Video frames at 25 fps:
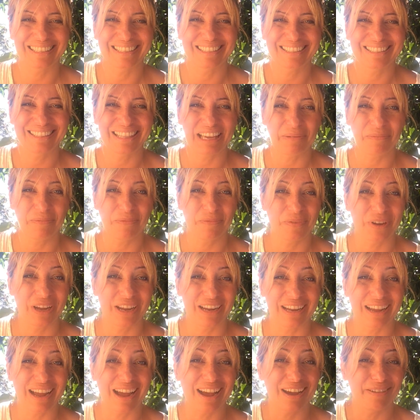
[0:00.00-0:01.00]
step
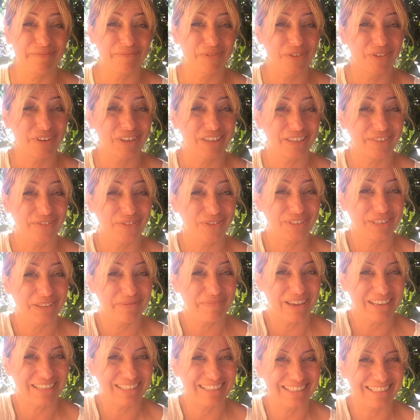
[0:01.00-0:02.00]
where I'm gonna give you
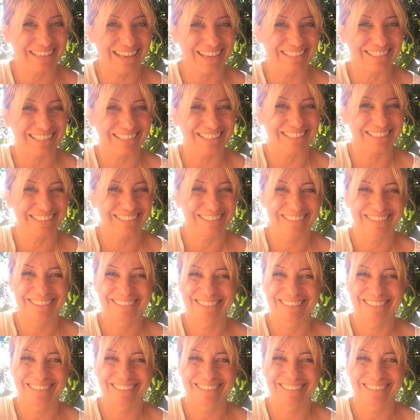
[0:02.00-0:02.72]
some exercises.